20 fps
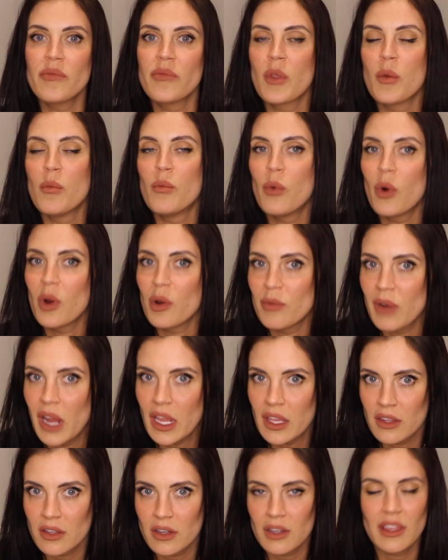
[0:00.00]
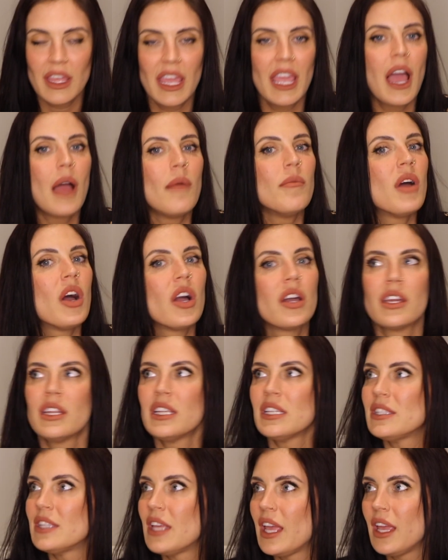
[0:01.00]
more regularly. I'm not going
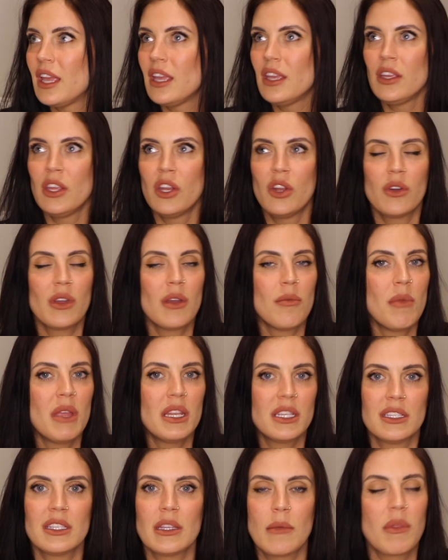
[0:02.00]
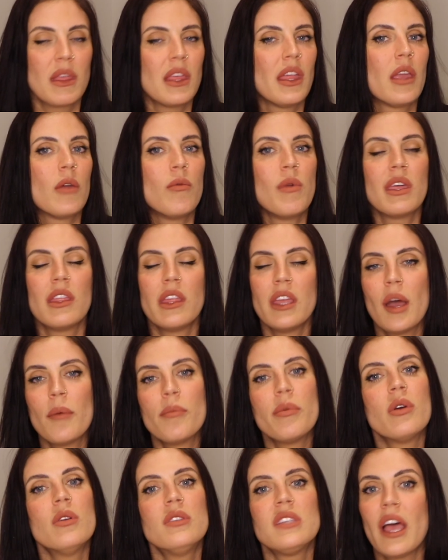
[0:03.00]
to say, you know, commit to something like weekly
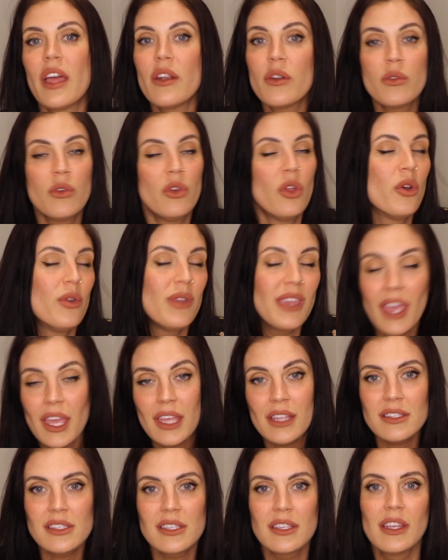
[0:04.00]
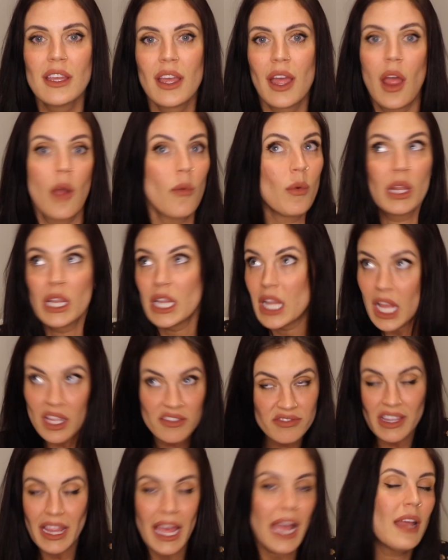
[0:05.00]
uploads. I don't know yet. I would
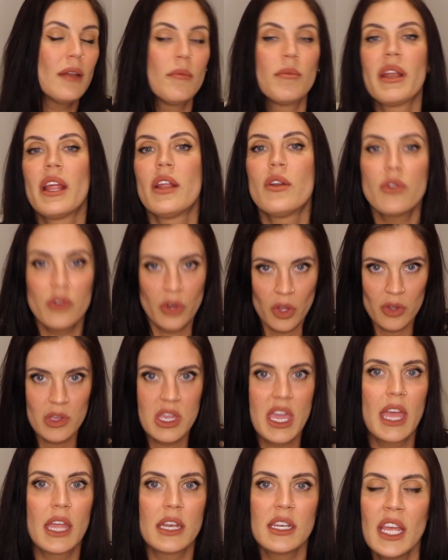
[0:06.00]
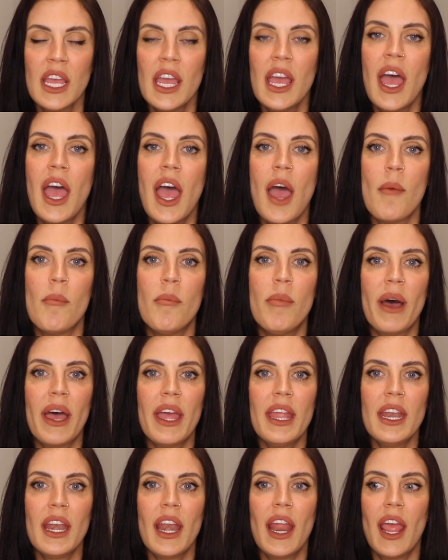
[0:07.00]
love that, but I don't know yet.
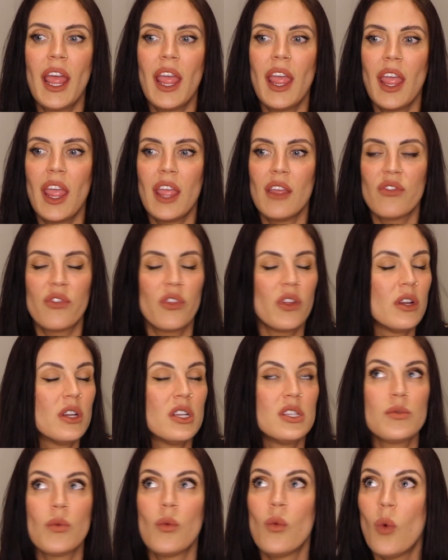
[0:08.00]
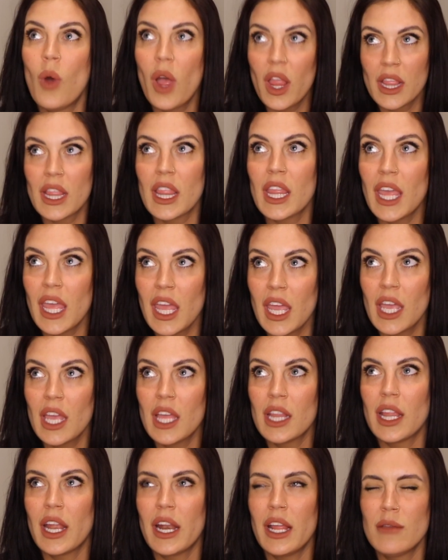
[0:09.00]
But if there is one
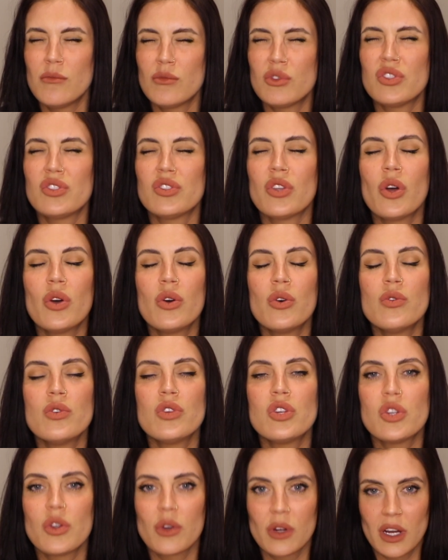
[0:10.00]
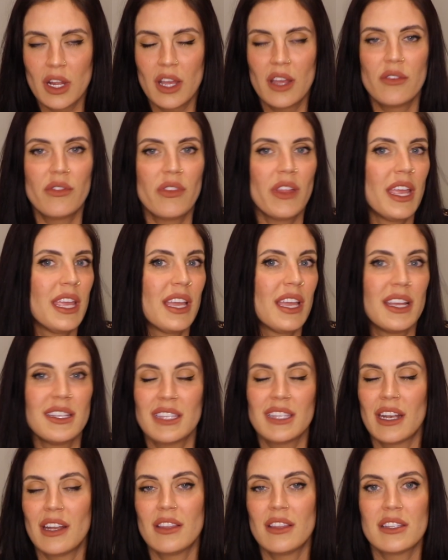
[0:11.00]
thing that I am so sure of, like I
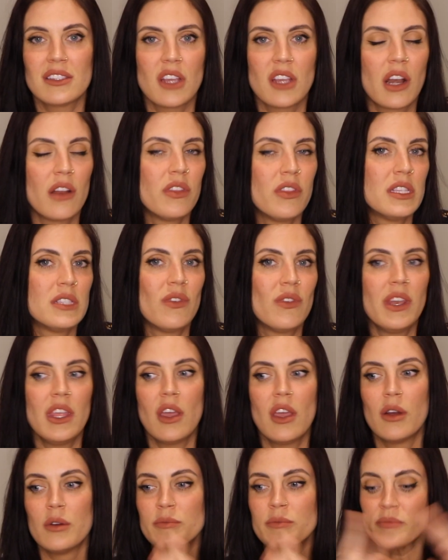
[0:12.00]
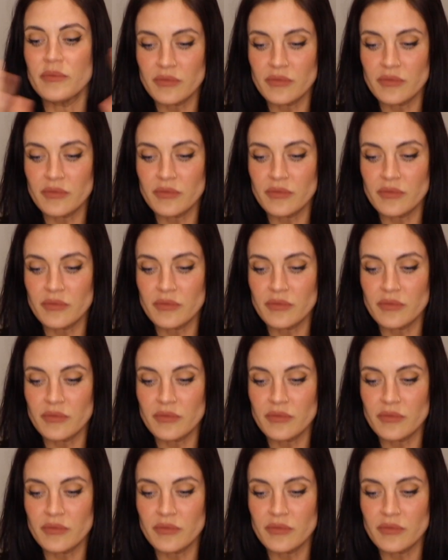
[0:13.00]
said at the start of this video,